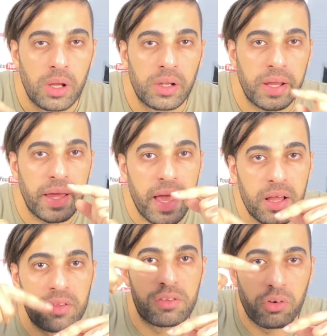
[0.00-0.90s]
like
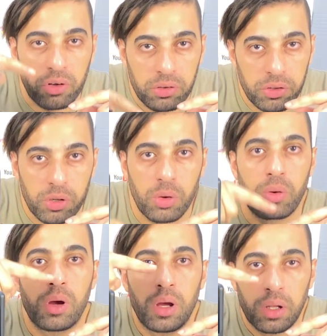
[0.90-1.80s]
egg circle, you know,
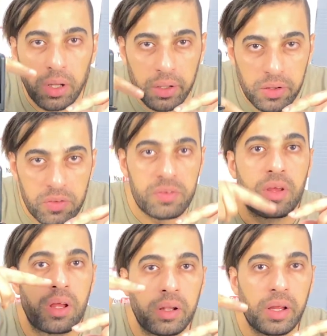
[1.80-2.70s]
like this,
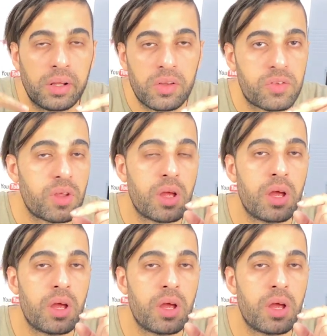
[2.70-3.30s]
like this.